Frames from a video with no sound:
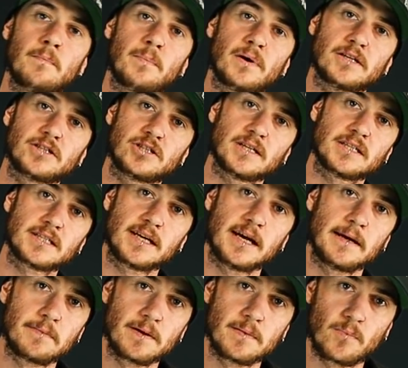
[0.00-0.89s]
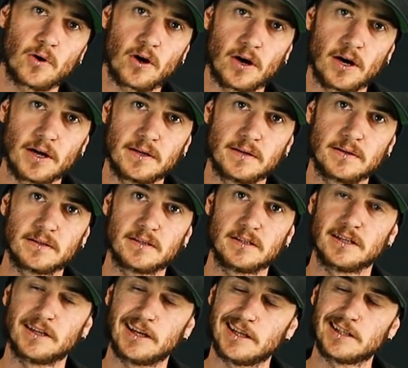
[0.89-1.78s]
But just keep in mind,
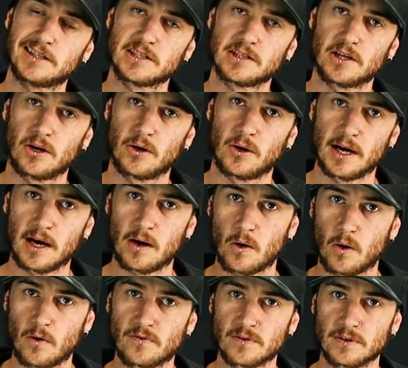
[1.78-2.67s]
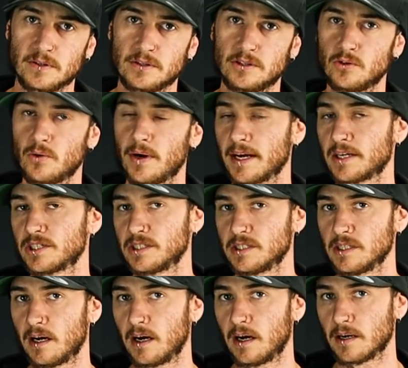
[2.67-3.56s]
you need to know how often you
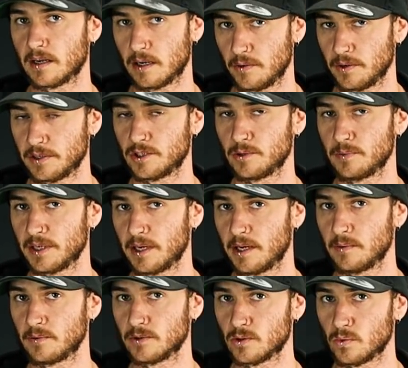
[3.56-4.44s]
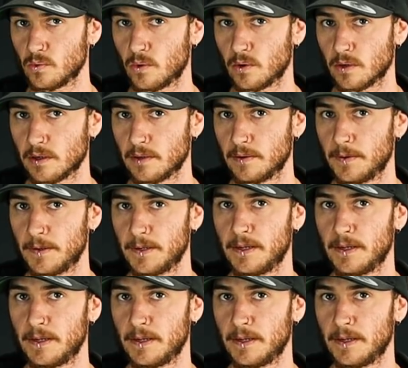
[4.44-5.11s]
actually are going to be able to water.